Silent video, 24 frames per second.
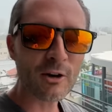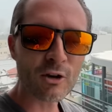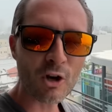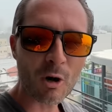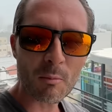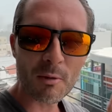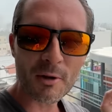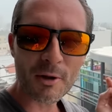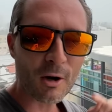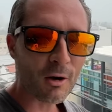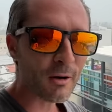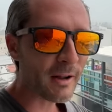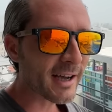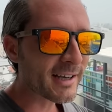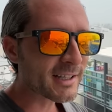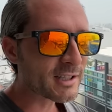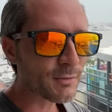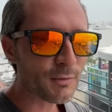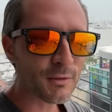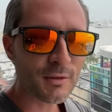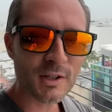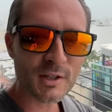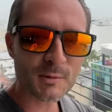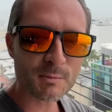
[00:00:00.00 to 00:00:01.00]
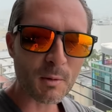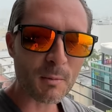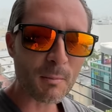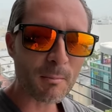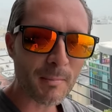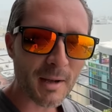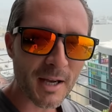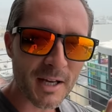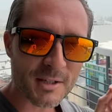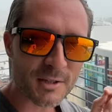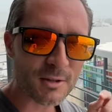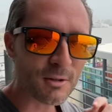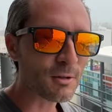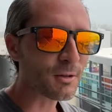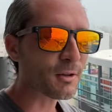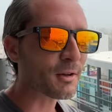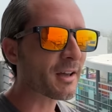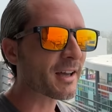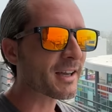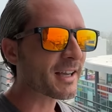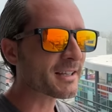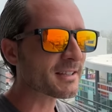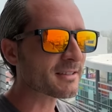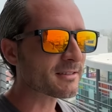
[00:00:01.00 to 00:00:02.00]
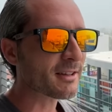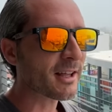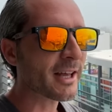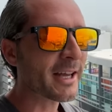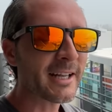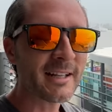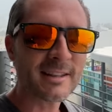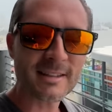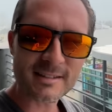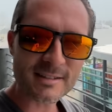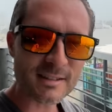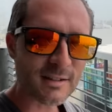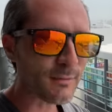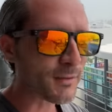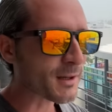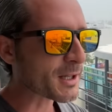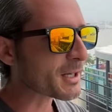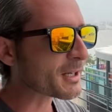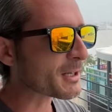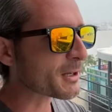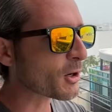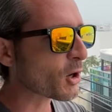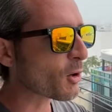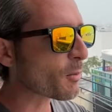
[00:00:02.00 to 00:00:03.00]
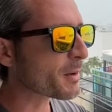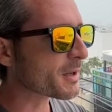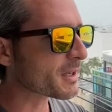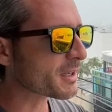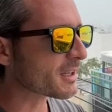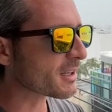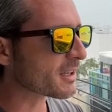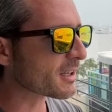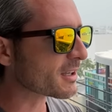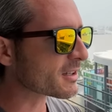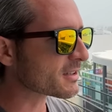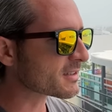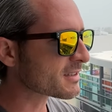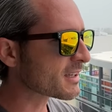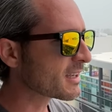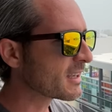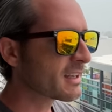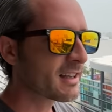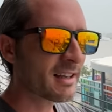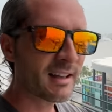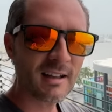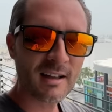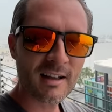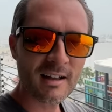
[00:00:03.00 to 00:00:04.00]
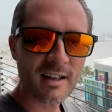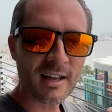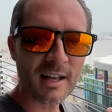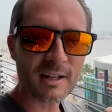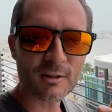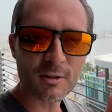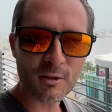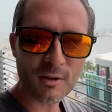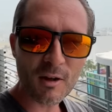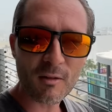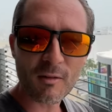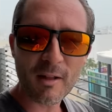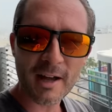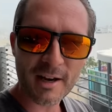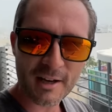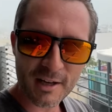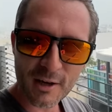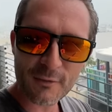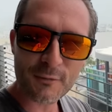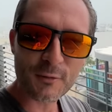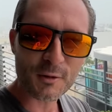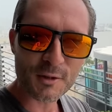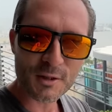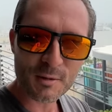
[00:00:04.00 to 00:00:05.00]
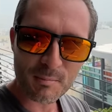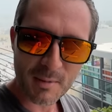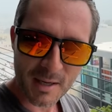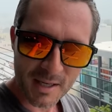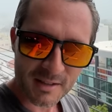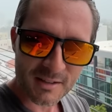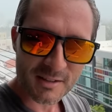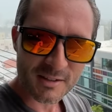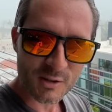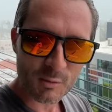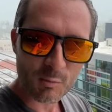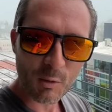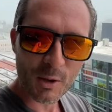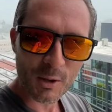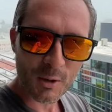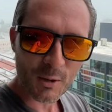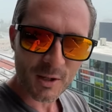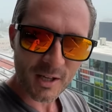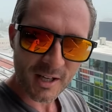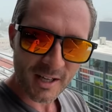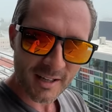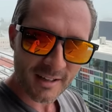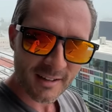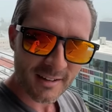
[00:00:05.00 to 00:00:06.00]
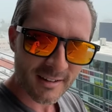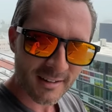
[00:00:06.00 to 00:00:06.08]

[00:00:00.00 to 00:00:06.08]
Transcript: normally don't ask for this, but make sure you guys like this video because it took a lot of effort to make this one, okay?